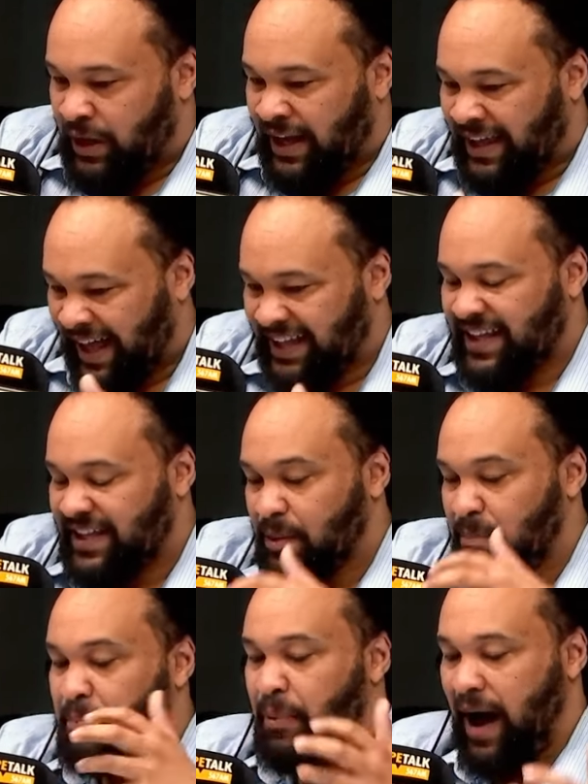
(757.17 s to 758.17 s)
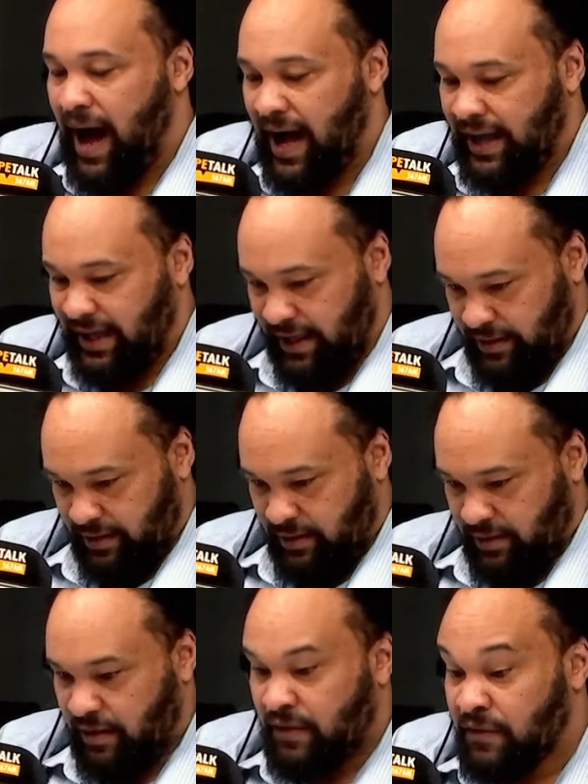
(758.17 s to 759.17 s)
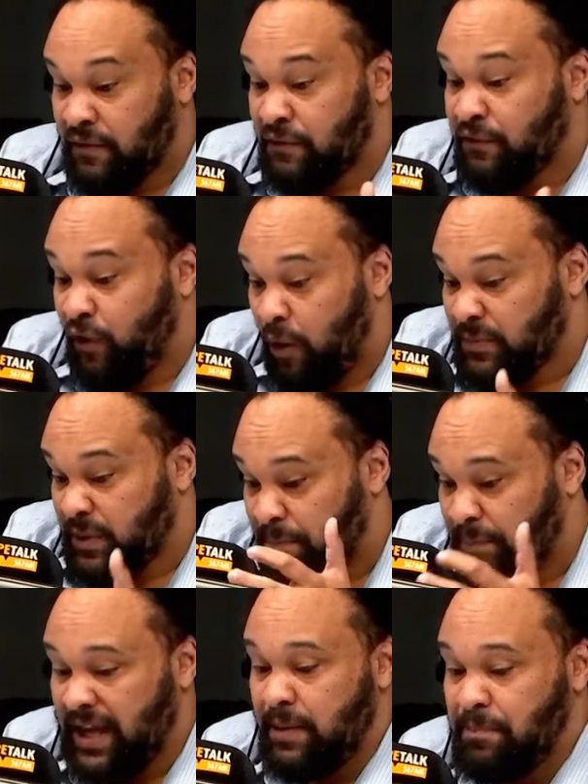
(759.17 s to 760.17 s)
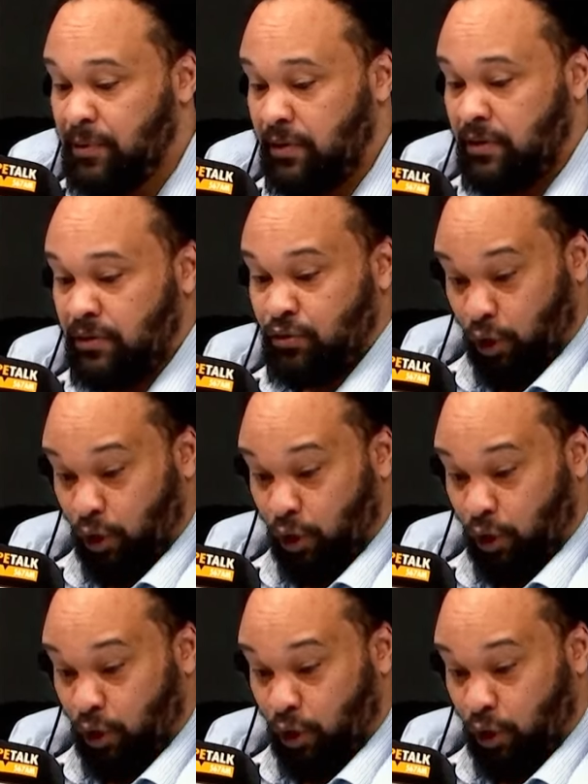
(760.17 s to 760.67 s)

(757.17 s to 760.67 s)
getting the buy-in from the people,